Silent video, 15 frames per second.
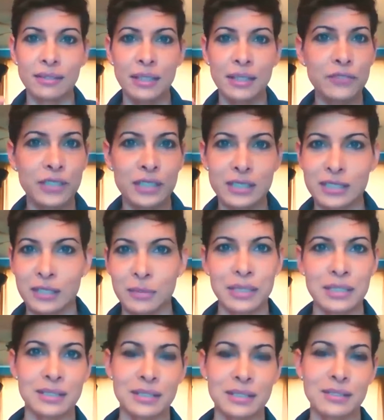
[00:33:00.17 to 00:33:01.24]
lymph system
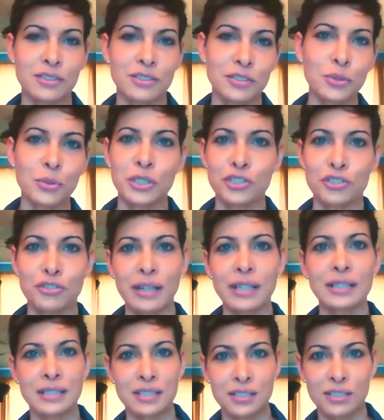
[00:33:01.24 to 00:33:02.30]
is a sewage
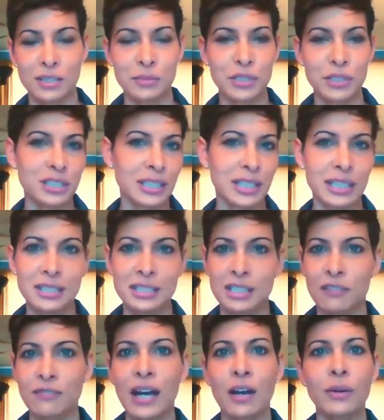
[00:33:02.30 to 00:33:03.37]
drainage system just to get
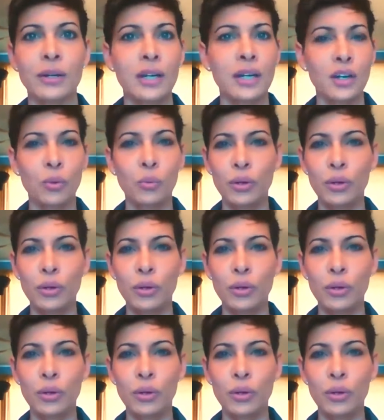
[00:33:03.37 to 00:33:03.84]
stuff out.